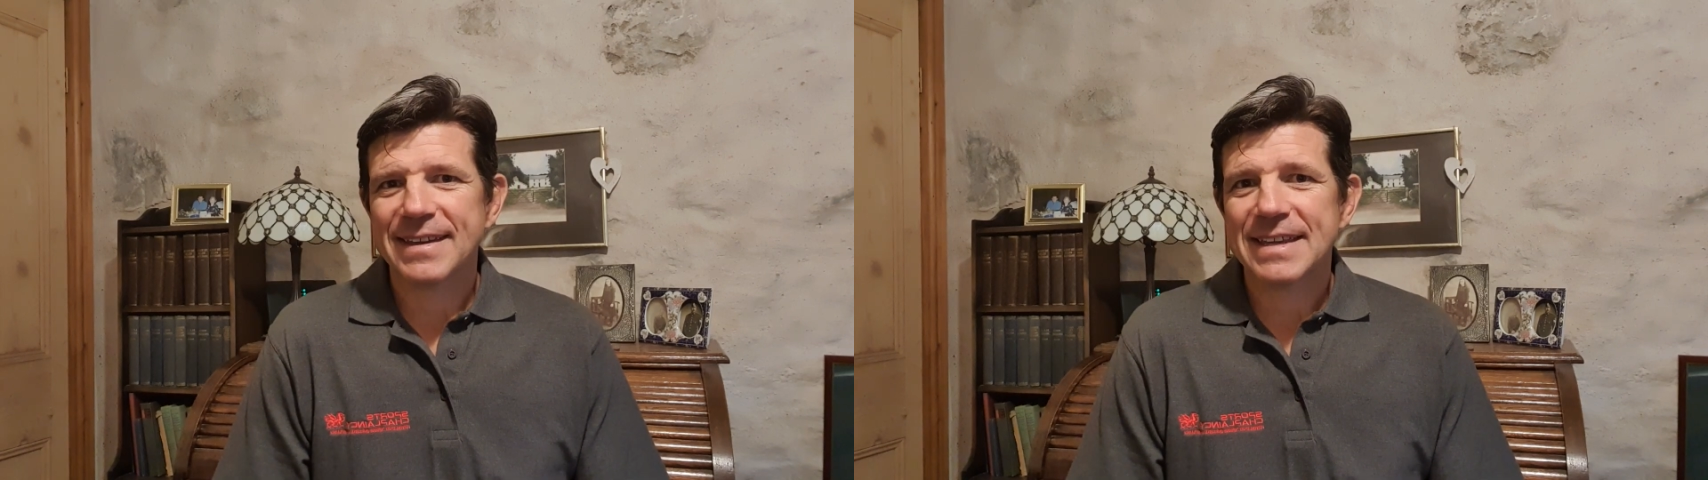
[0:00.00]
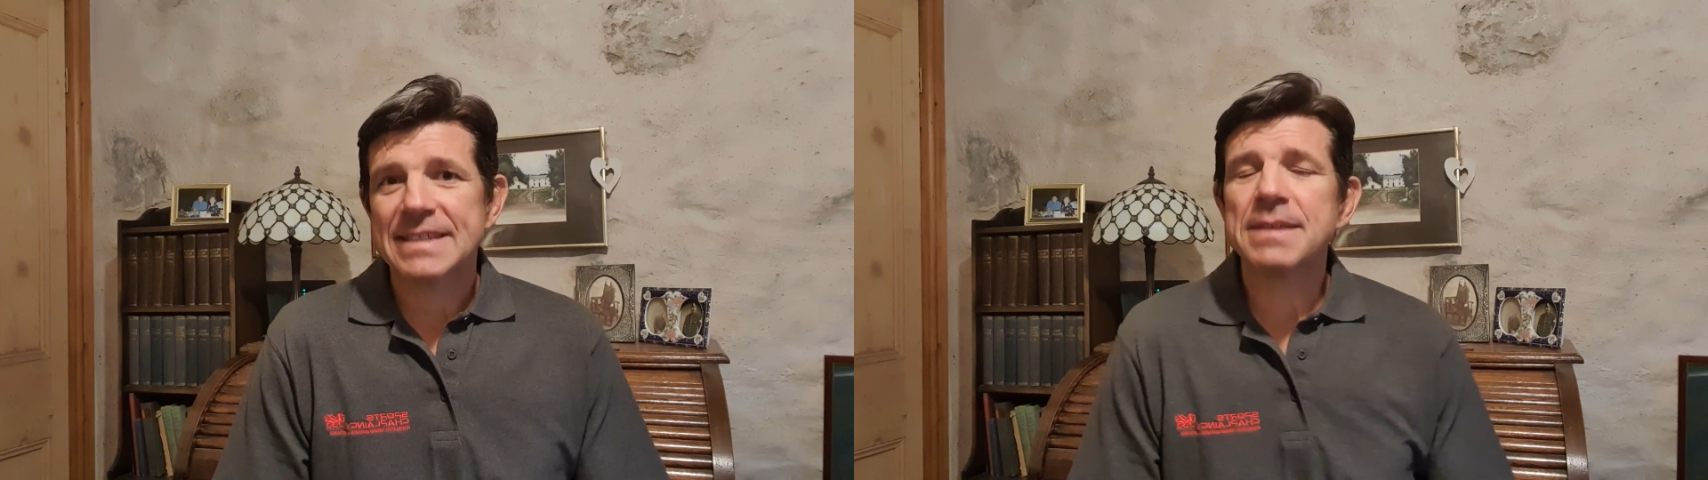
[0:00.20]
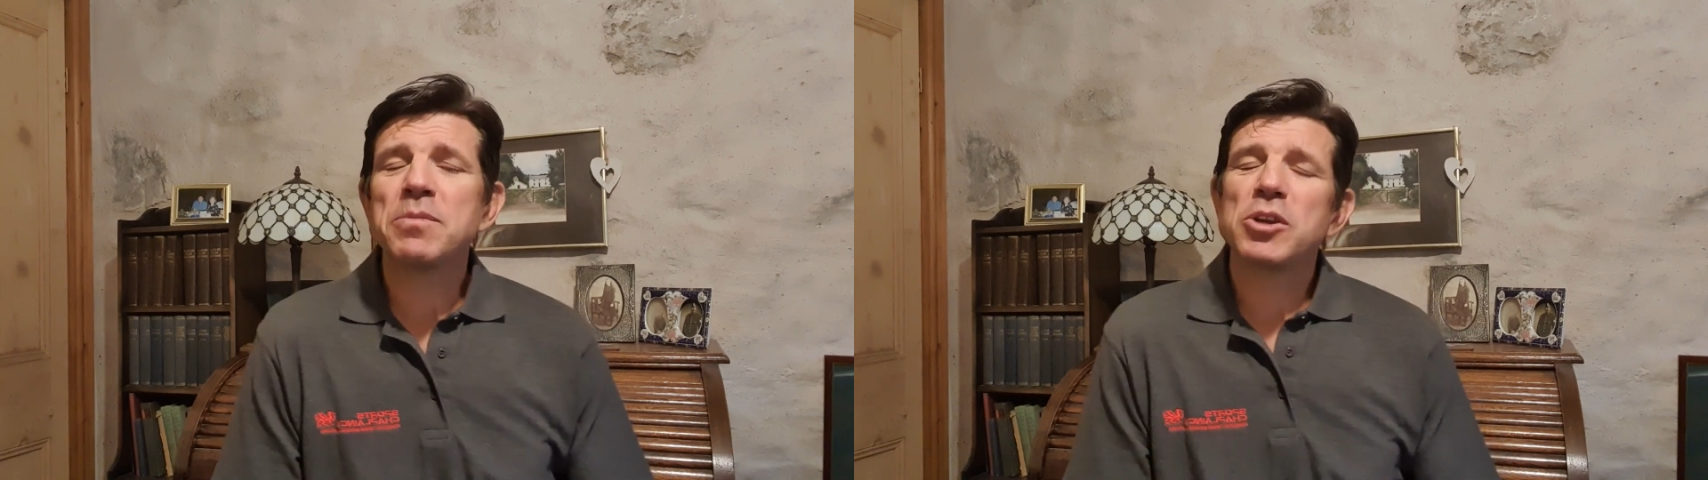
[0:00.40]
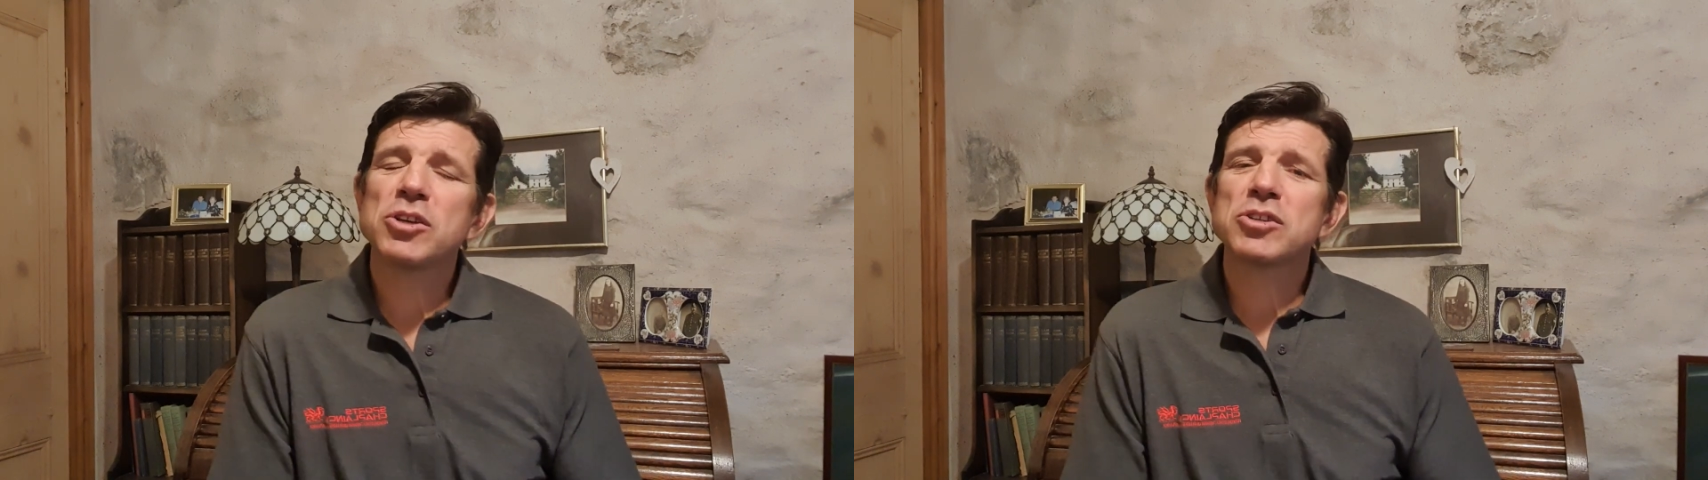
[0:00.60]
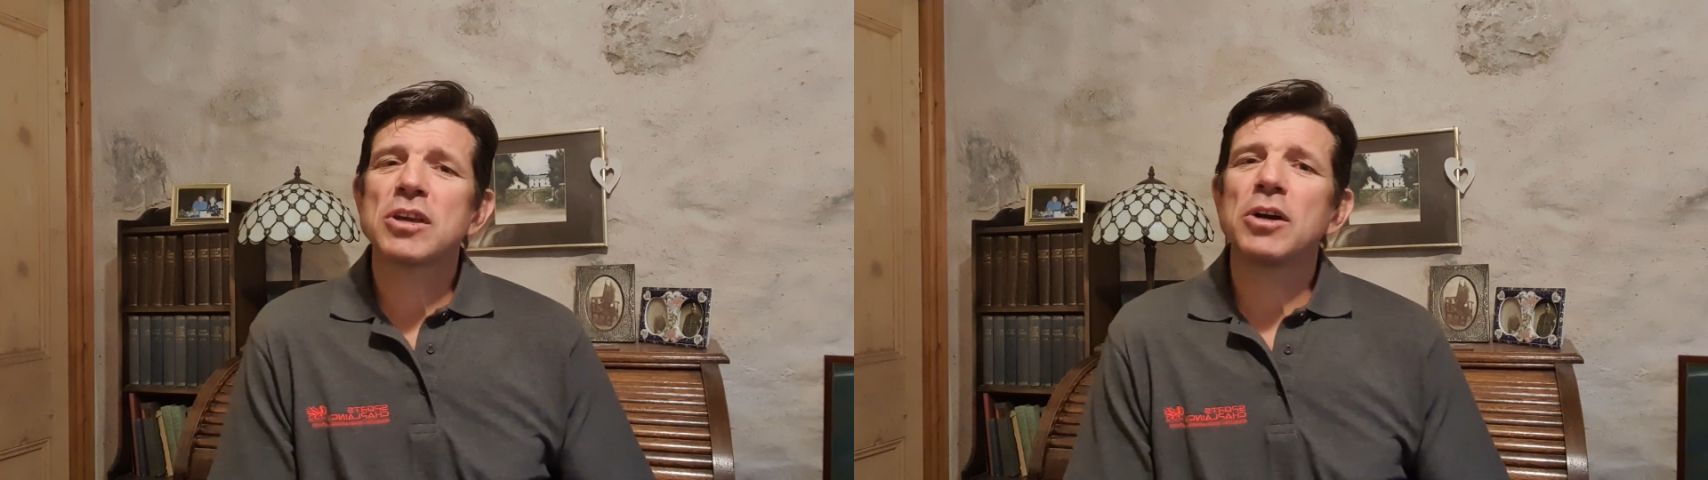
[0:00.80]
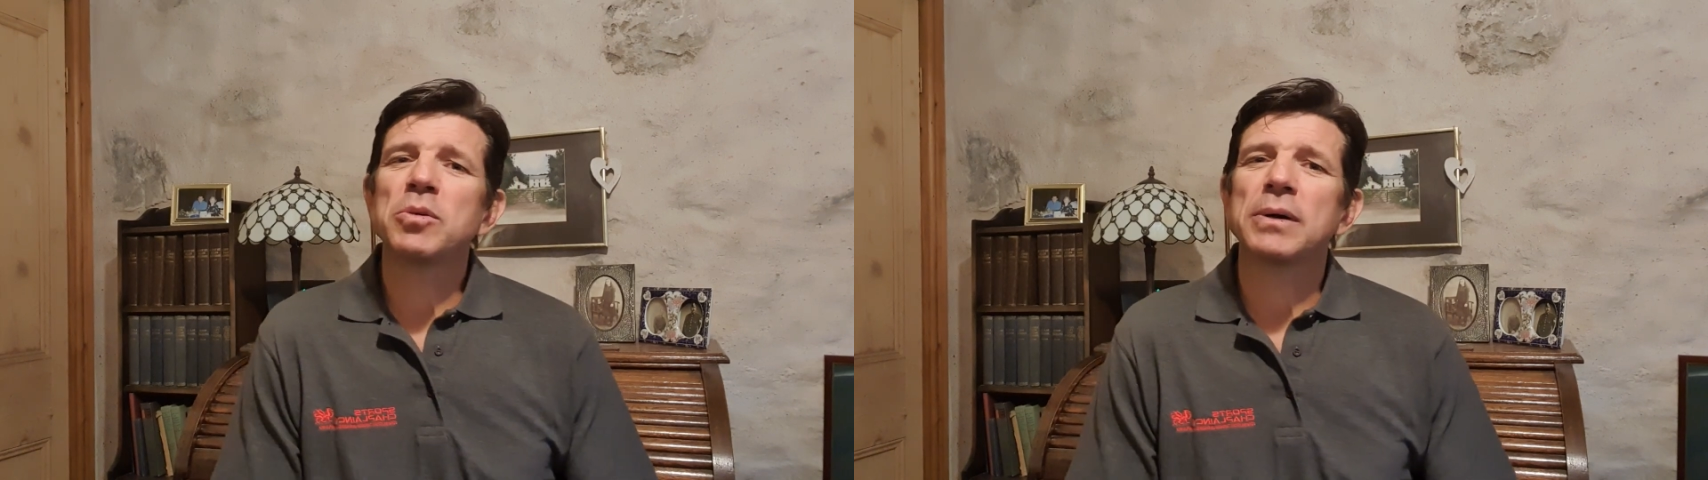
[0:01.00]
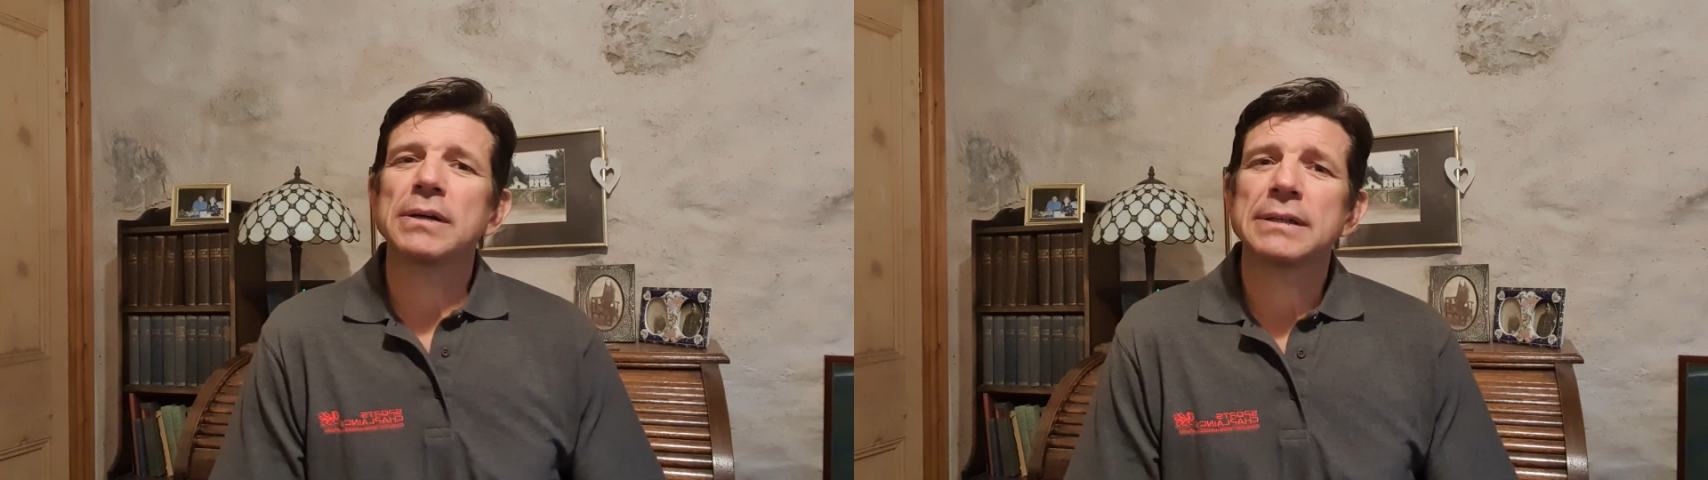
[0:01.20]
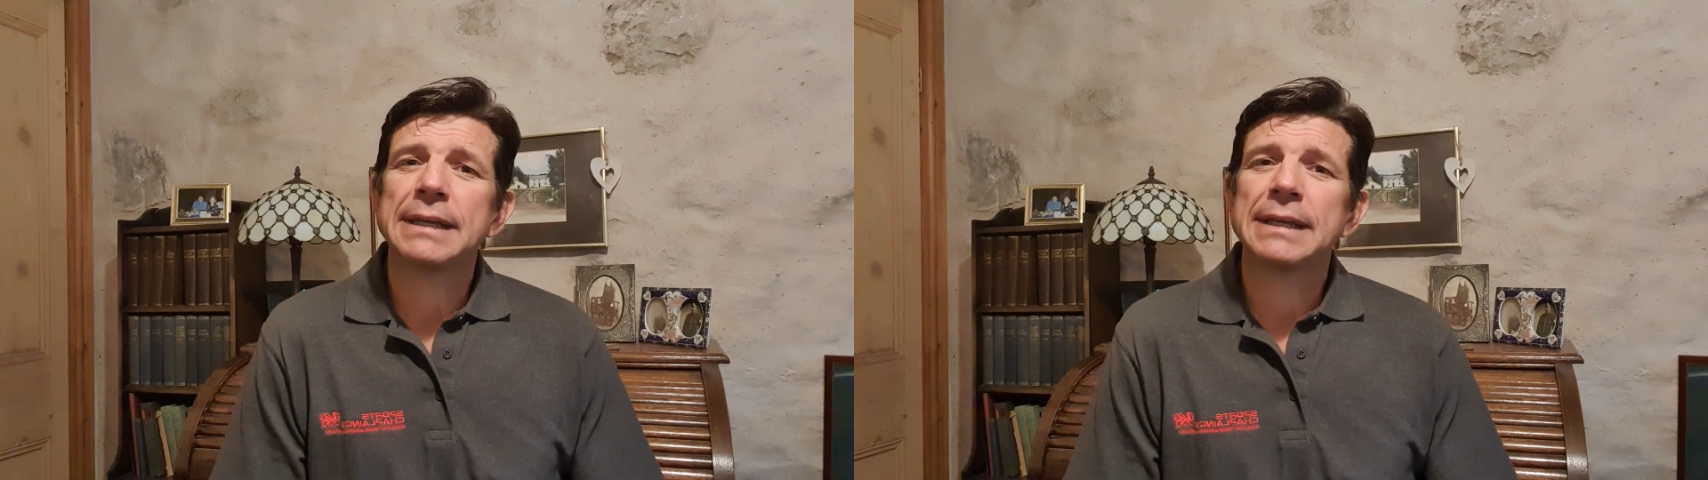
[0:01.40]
Some years ago, a